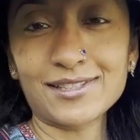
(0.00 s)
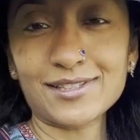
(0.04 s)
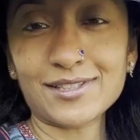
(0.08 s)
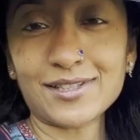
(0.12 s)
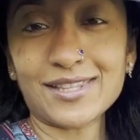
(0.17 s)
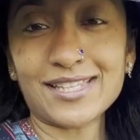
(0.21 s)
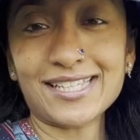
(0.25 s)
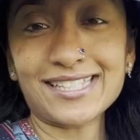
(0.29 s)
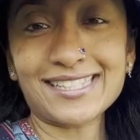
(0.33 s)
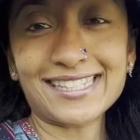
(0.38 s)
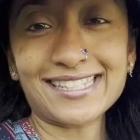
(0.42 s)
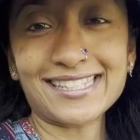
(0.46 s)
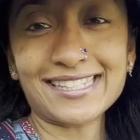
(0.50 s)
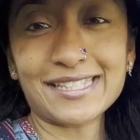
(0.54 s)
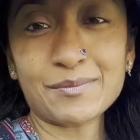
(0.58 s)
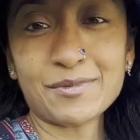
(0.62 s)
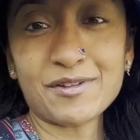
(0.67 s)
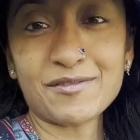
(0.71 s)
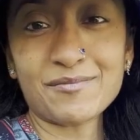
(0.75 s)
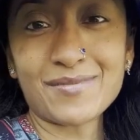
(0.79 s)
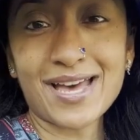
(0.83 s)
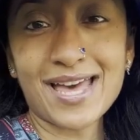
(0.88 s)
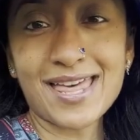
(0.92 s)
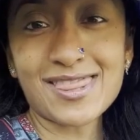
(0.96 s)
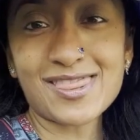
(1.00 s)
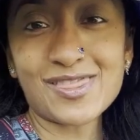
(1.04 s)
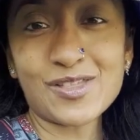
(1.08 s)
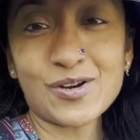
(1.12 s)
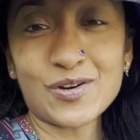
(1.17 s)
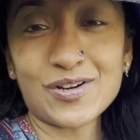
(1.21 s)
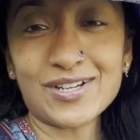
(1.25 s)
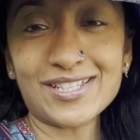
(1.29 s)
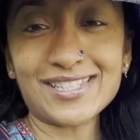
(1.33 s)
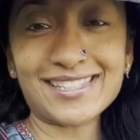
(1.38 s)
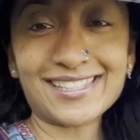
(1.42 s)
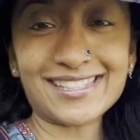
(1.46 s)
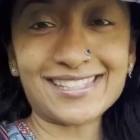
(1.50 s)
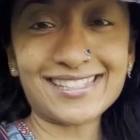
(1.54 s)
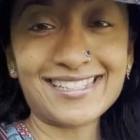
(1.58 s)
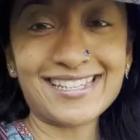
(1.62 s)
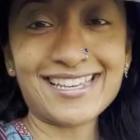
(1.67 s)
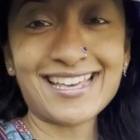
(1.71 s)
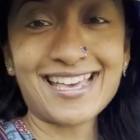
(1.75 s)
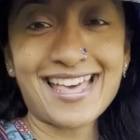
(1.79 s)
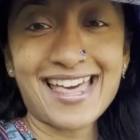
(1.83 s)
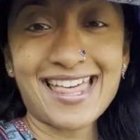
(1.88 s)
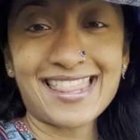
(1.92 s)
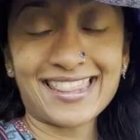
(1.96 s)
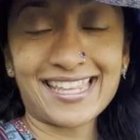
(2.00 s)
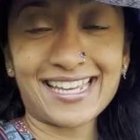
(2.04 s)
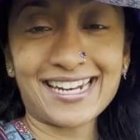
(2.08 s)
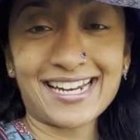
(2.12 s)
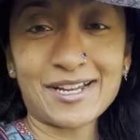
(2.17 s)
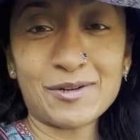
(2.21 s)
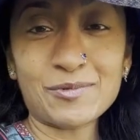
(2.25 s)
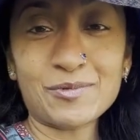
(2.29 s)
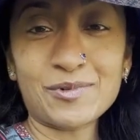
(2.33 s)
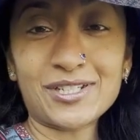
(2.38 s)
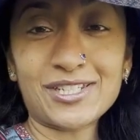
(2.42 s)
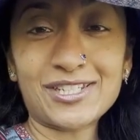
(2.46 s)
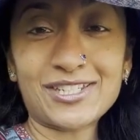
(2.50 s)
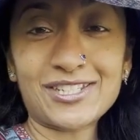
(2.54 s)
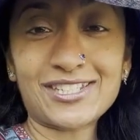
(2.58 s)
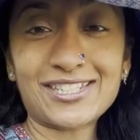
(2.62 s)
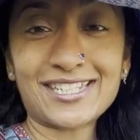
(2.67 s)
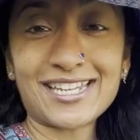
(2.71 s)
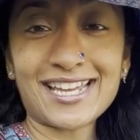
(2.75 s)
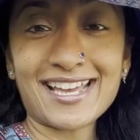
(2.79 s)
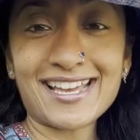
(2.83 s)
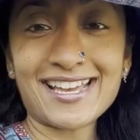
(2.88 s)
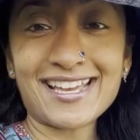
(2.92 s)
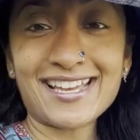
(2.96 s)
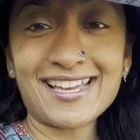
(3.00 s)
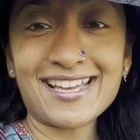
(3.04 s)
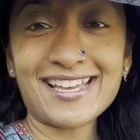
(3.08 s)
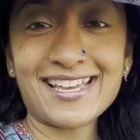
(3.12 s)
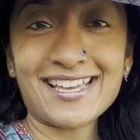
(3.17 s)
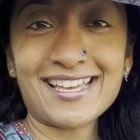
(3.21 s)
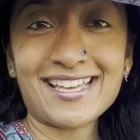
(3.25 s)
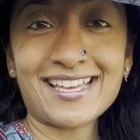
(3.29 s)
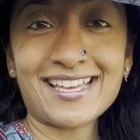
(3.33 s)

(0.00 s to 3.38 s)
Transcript: So these are some of my thoughts that I would share